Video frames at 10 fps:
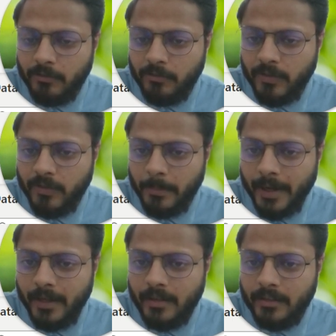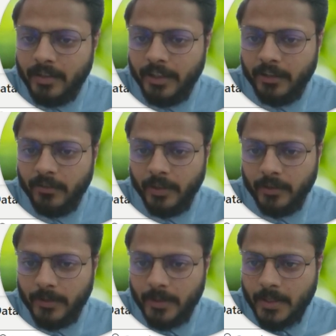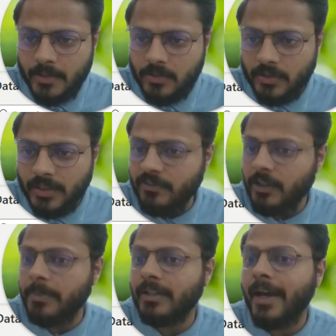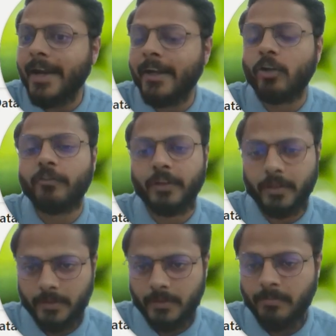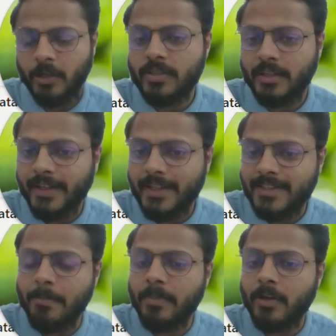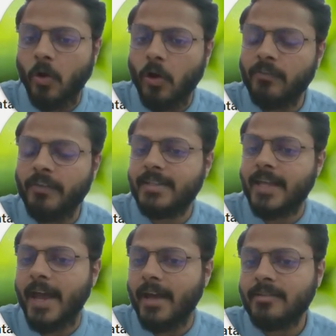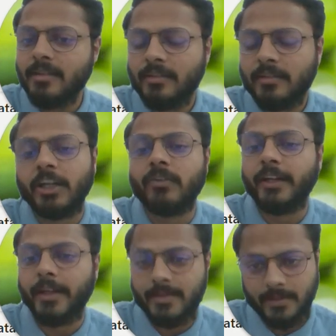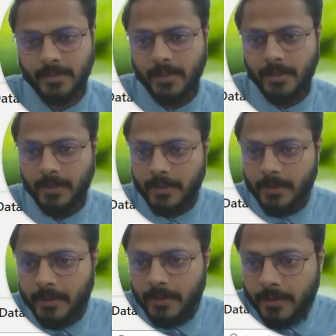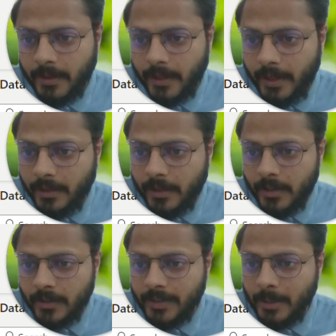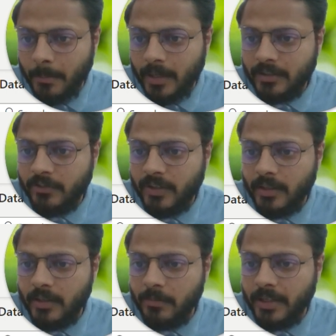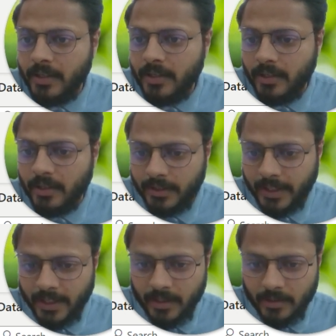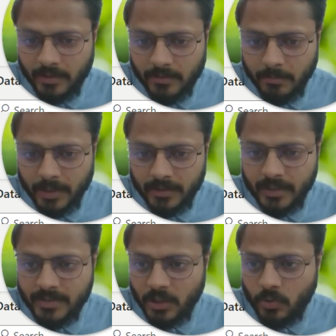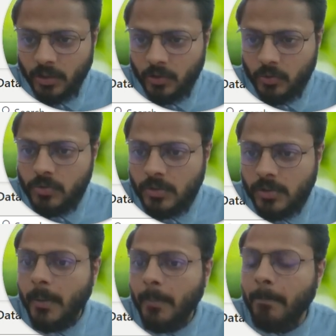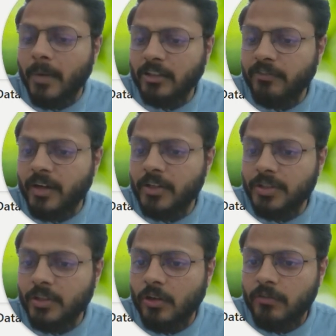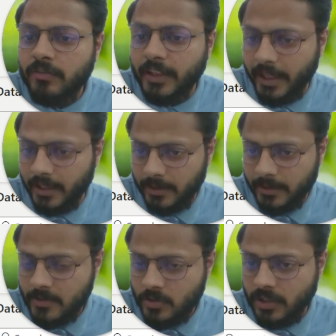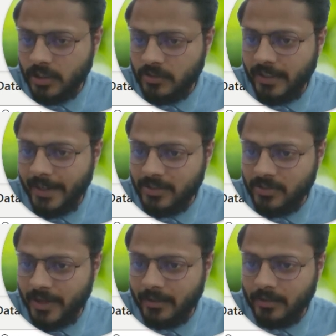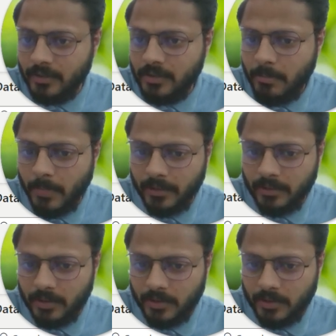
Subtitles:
1 by 31. So this will be the end of year because December always has 31 days, right? Then month will be taken, month is equal to month function of date, so this will extract the month,